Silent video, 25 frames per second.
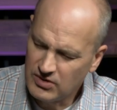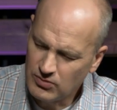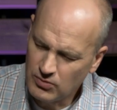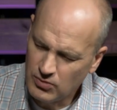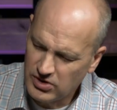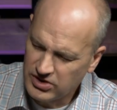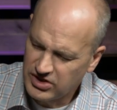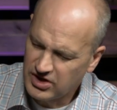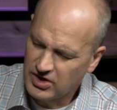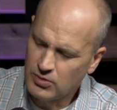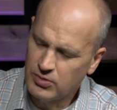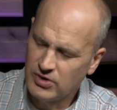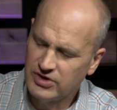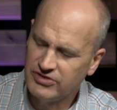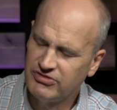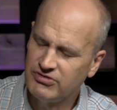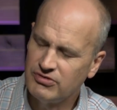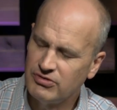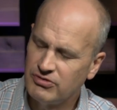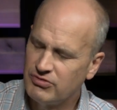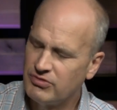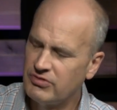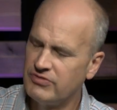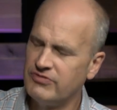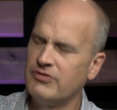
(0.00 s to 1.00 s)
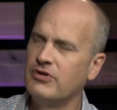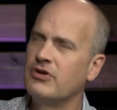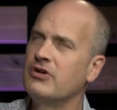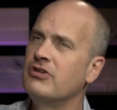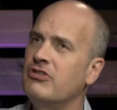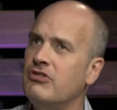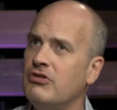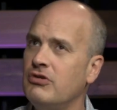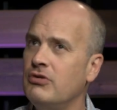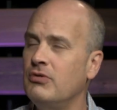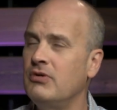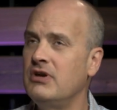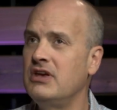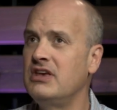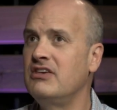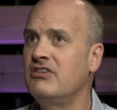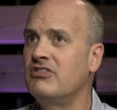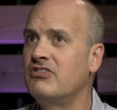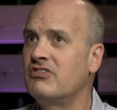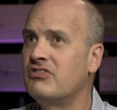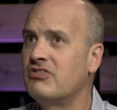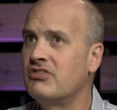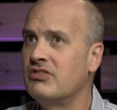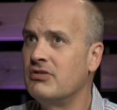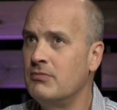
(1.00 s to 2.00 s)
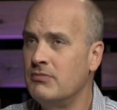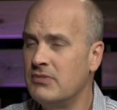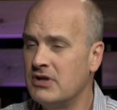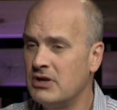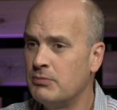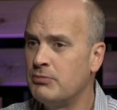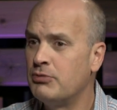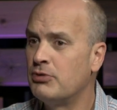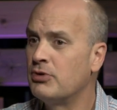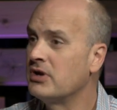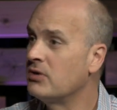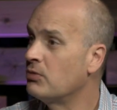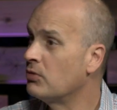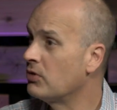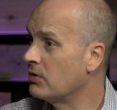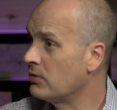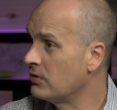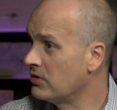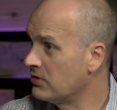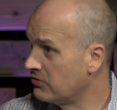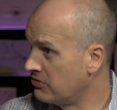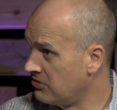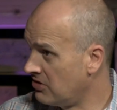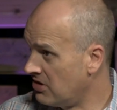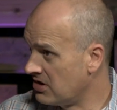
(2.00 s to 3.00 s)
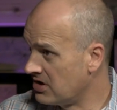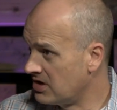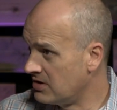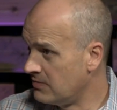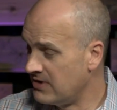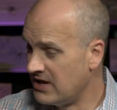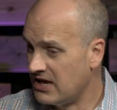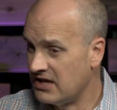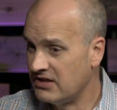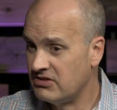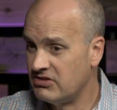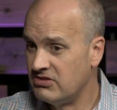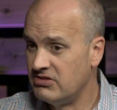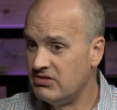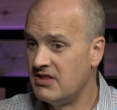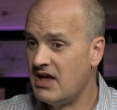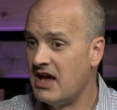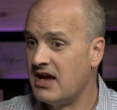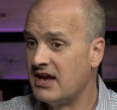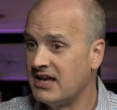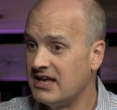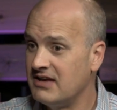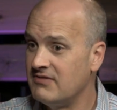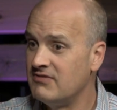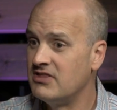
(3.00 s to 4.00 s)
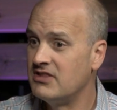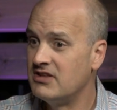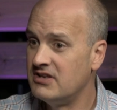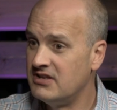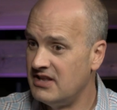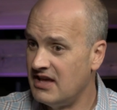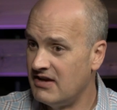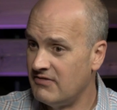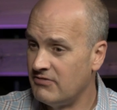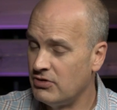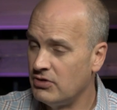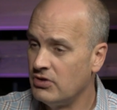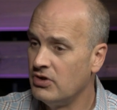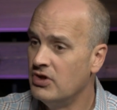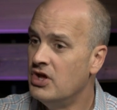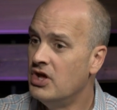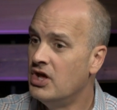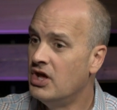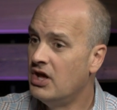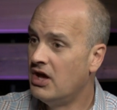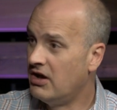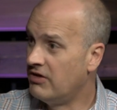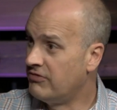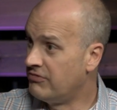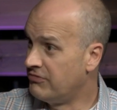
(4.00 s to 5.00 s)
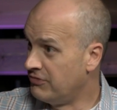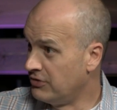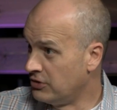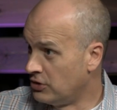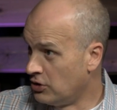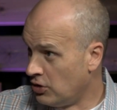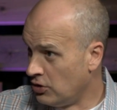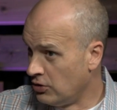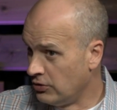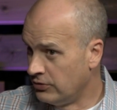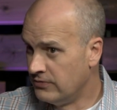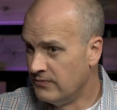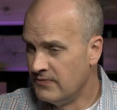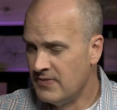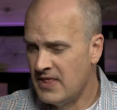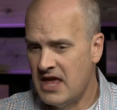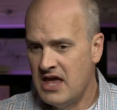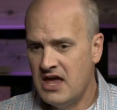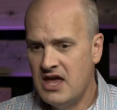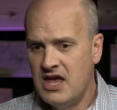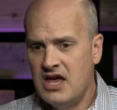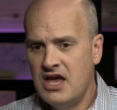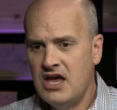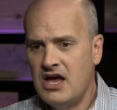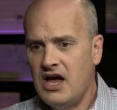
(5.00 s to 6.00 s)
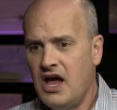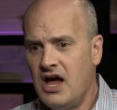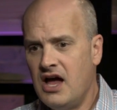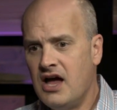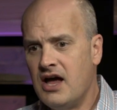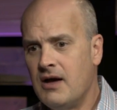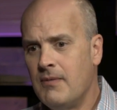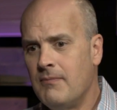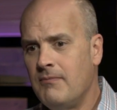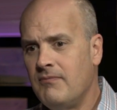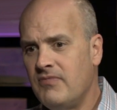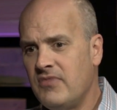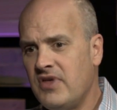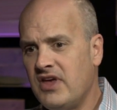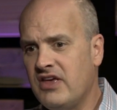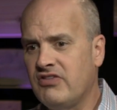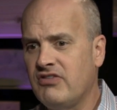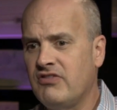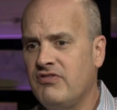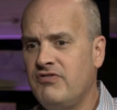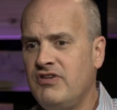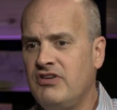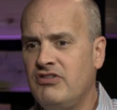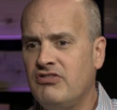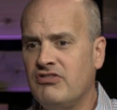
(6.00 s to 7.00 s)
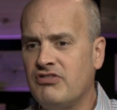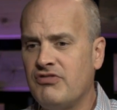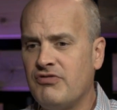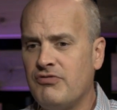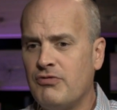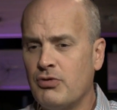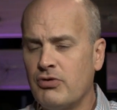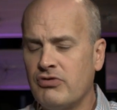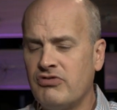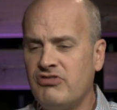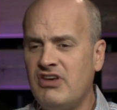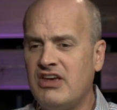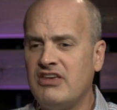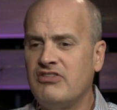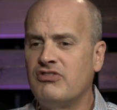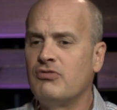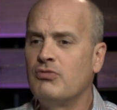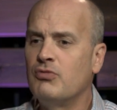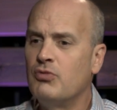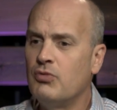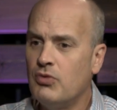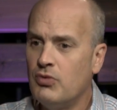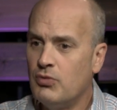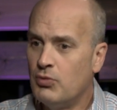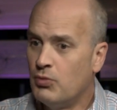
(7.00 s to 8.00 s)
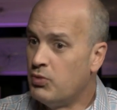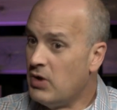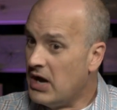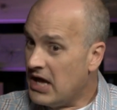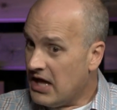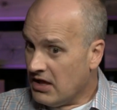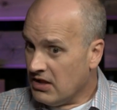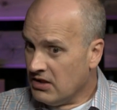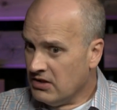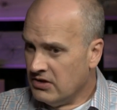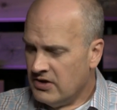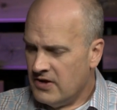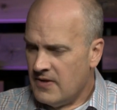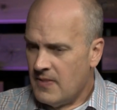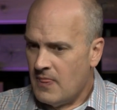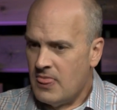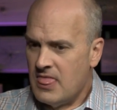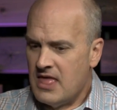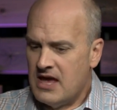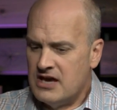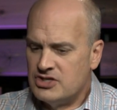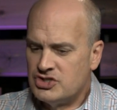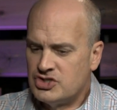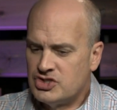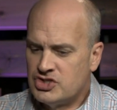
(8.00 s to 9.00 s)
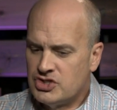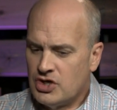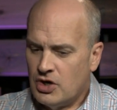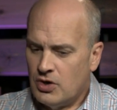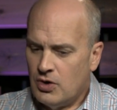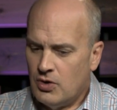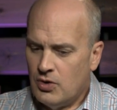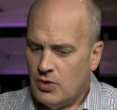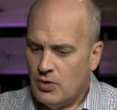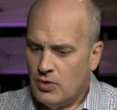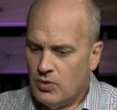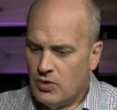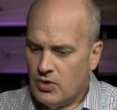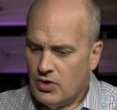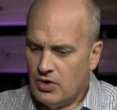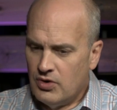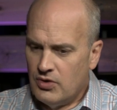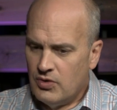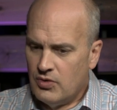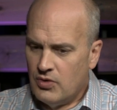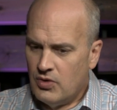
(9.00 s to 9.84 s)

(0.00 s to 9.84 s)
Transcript: and what the questioner is referring to is the middle point where we were talking about not giving the devil a foothold, exactly. um, as Ephesians 4 says. Well, so